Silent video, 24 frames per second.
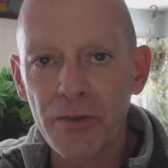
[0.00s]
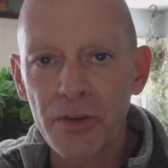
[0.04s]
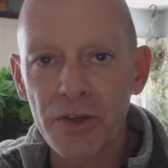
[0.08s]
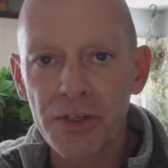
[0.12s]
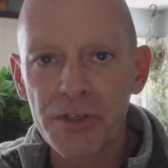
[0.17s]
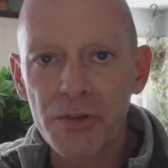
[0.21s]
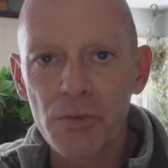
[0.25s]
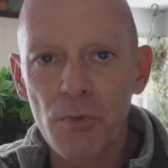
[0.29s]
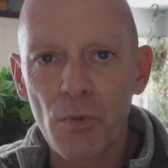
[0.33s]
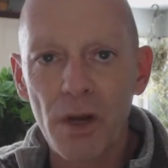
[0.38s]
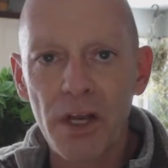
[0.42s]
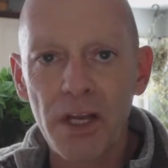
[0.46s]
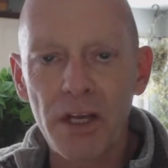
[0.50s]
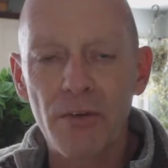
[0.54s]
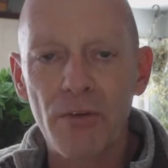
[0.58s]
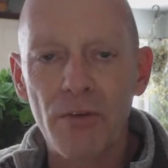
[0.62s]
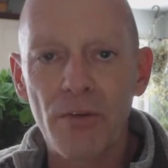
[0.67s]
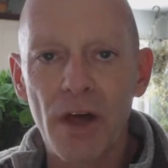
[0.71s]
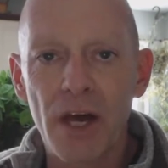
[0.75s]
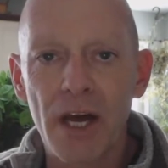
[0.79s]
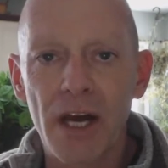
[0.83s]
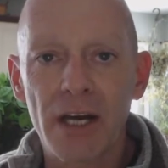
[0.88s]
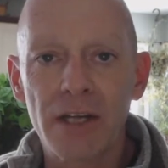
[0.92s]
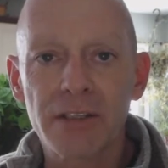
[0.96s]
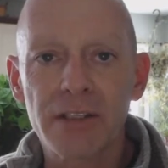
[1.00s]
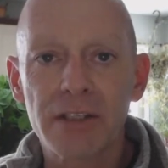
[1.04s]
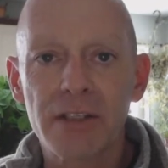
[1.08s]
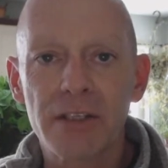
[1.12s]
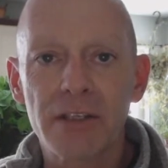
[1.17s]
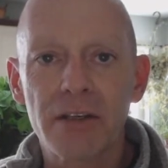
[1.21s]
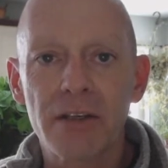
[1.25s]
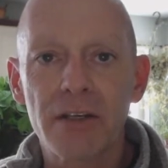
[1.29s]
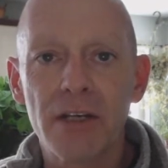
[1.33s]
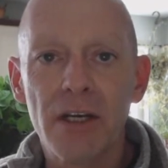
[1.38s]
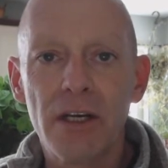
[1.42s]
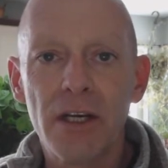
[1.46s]
this way and that,
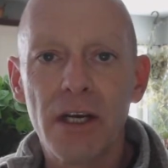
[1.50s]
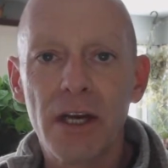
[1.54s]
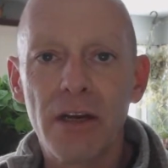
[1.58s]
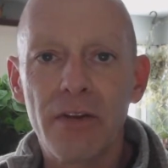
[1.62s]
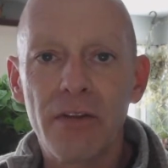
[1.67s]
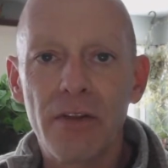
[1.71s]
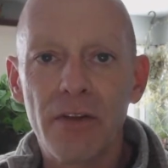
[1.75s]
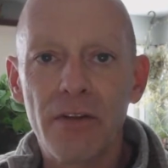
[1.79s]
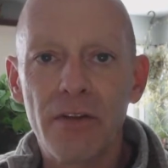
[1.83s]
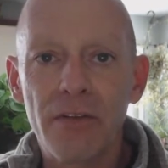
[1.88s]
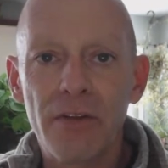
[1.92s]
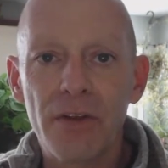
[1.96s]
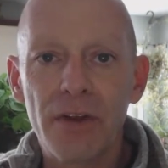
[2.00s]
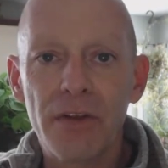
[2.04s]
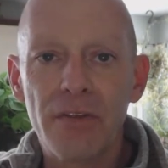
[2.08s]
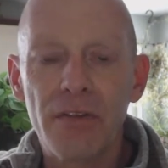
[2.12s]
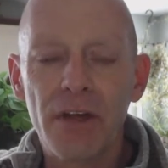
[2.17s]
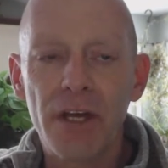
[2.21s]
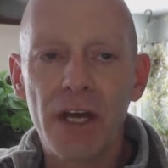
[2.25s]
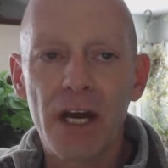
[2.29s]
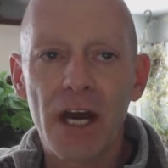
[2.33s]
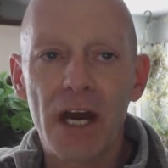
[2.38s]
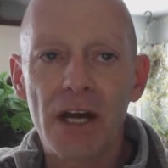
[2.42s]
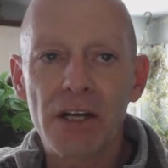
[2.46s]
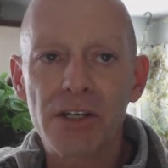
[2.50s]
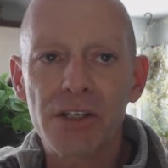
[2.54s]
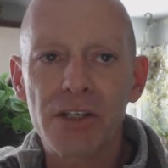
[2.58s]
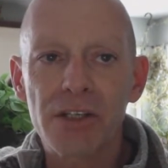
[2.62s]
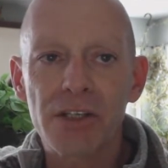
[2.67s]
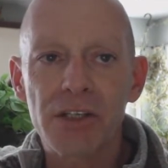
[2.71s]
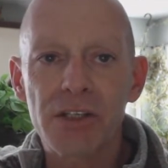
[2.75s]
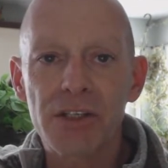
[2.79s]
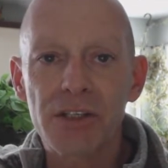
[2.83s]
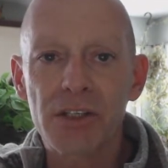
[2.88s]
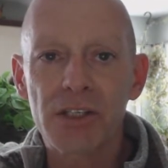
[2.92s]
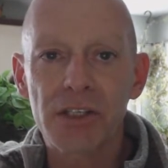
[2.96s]
and the
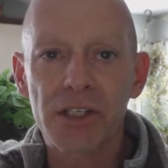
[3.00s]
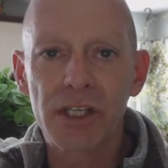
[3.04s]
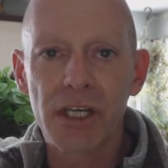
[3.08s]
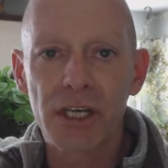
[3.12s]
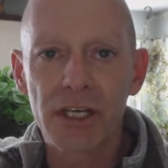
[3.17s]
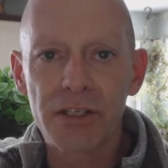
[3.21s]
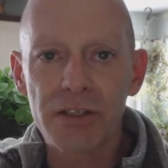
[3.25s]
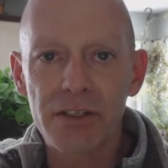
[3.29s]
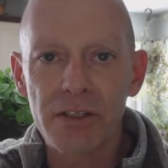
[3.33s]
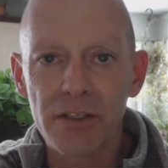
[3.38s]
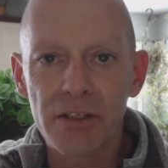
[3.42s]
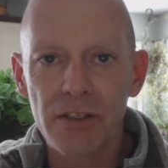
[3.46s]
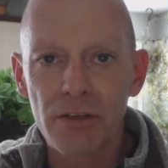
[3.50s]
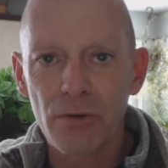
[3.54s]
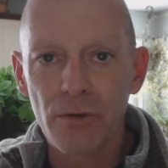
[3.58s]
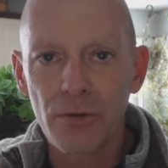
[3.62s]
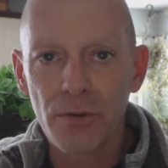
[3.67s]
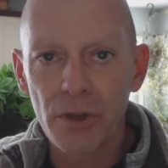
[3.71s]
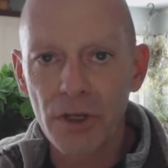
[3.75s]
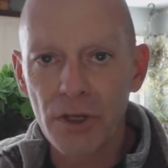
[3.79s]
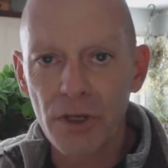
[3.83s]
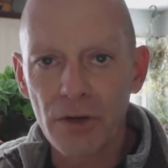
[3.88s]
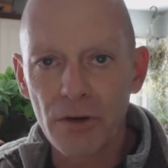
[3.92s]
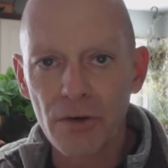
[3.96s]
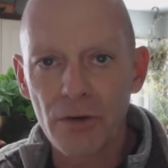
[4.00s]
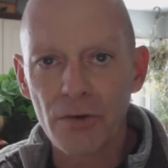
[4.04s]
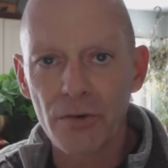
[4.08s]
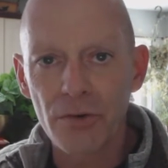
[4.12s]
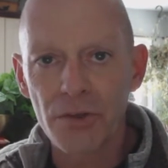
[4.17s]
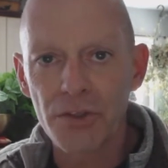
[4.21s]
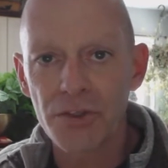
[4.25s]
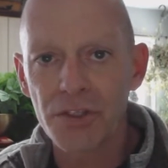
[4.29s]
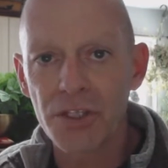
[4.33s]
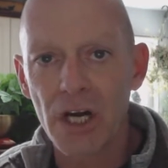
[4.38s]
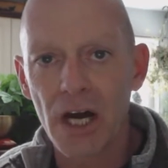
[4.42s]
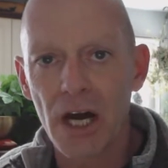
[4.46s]
action is intense and you think you're going
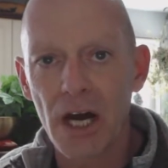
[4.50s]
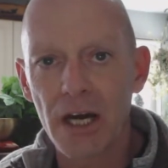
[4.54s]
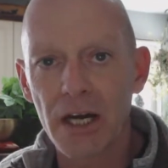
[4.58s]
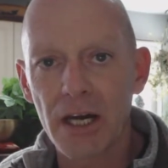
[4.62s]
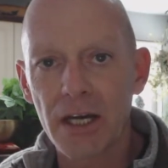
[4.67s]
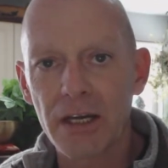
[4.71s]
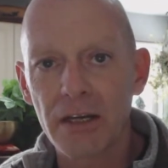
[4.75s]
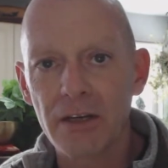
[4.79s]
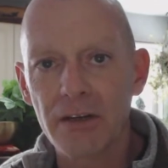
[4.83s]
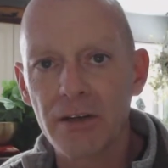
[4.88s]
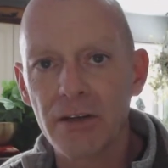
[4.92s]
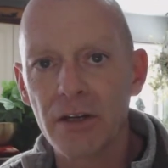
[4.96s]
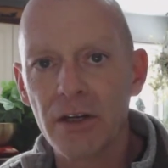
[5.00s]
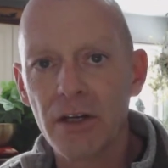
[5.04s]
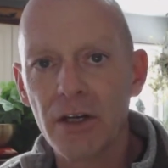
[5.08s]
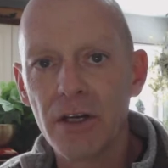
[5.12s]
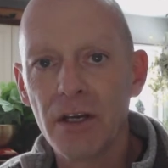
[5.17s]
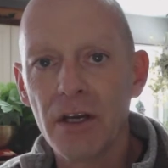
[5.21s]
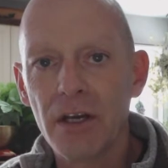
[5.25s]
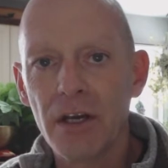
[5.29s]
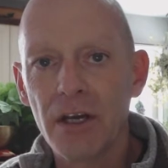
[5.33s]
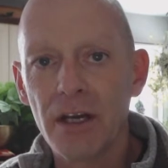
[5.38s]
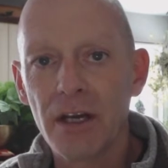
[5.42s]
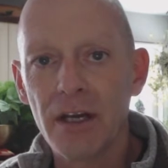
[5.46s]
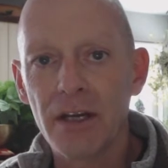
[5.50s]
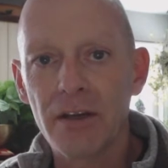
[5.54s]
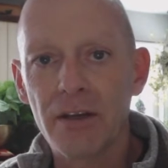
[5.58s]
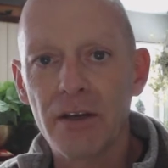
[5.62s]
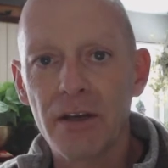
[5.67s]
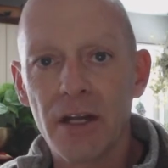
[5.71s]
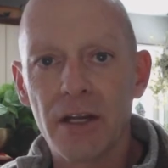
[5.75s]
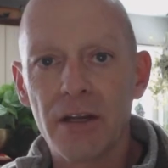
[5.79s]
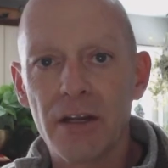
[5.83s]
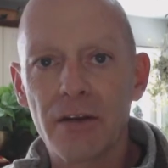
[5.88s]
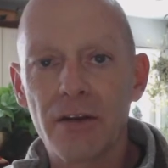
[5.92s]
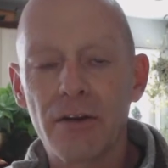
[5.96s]
to die, and
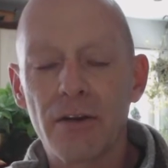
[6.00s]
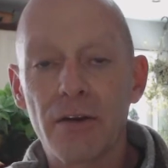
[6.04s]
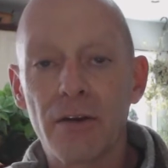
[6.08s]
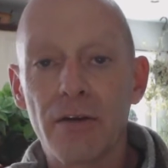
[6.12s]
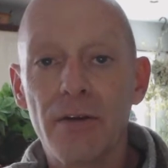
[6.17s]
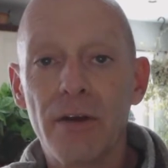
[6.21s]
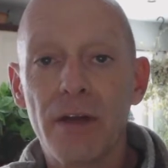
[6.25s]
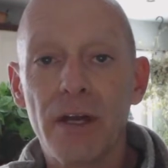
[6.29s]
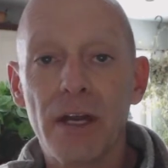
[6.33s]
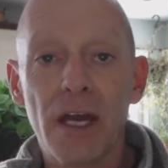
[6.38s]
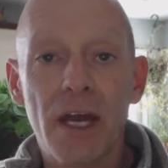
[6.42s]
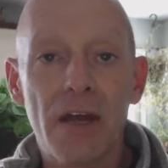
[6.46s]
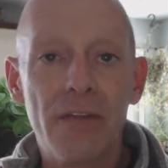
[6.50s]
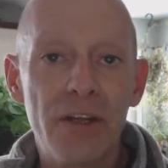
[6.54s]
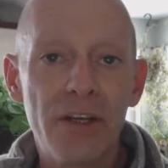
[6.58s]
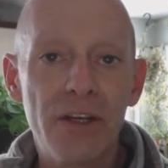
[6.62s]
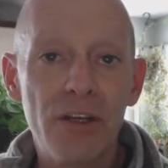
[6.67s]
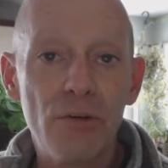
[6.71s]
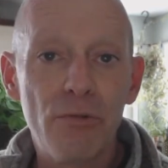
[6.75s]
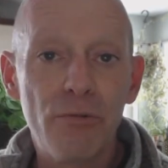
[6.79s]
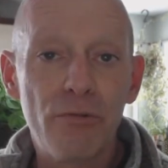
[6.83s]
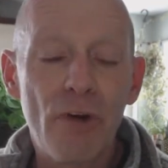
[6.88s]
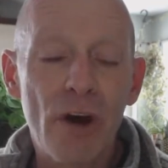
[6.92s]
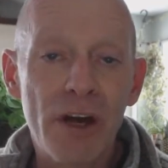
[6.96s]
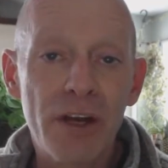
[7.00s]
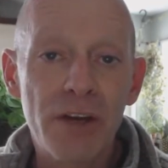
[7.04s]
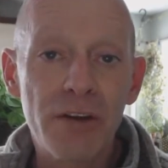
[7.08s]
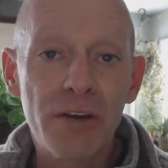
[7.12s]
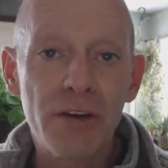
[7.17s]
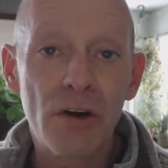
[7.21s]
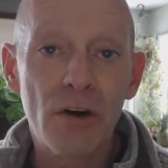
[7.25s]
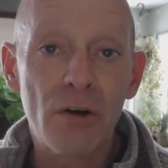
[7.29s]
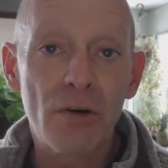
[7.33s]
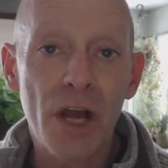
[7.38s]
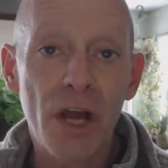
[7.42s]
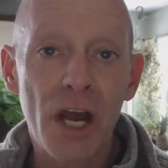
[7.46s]
then you
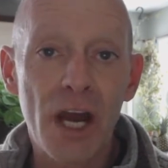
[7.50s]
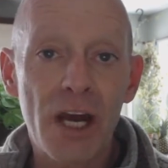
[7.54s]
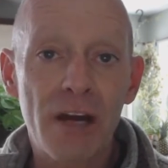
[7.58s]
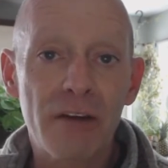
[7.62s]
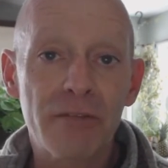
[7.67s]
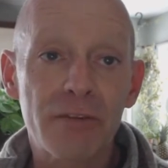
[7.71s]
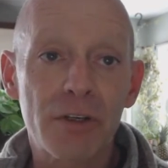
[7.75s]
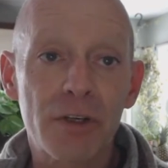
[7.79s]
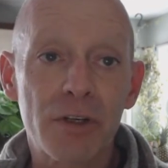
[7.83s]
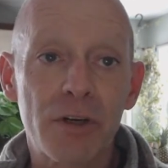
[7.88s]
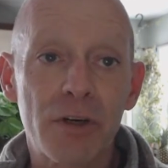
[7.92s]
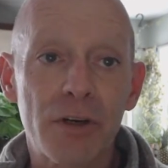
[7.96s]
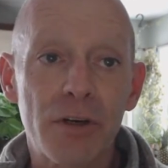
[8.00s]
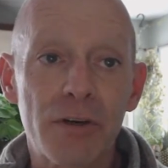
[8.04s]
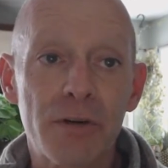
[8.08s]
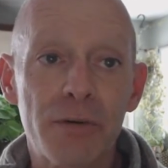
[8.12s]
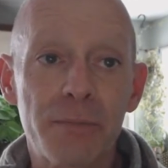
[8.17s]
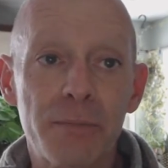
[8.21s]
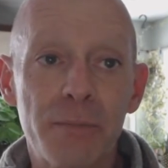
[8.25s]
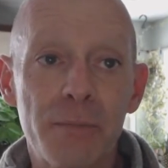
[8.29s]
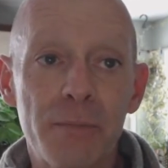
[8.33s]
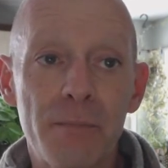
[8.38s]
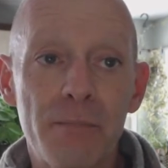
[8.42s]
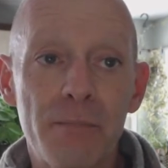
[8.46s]
find out after,